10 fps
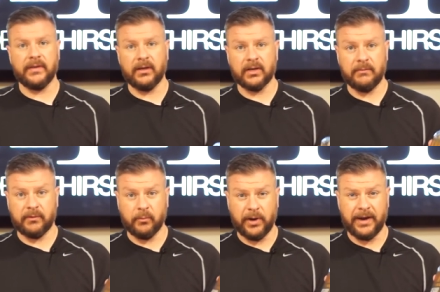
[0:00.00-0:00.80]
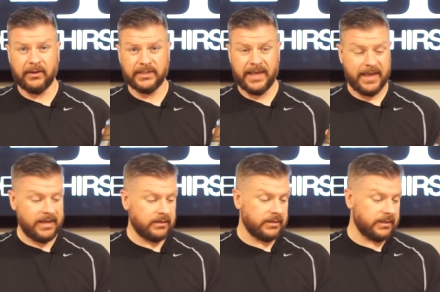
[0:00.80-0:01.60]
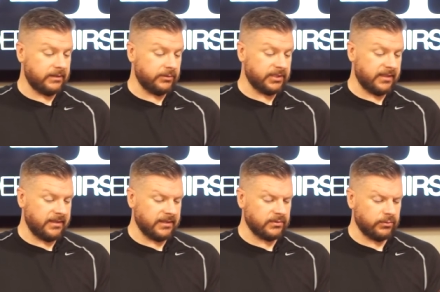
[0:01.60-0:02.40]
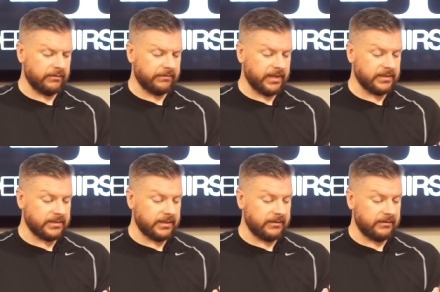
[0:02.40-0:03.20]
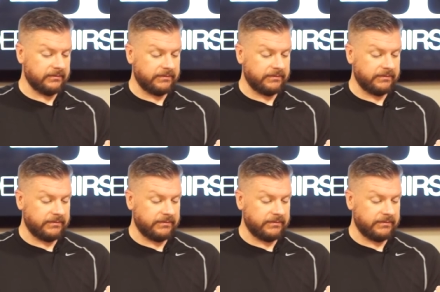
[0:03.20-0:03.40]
They all come from Warehouse A, uh, which I think is one of Fred's uh,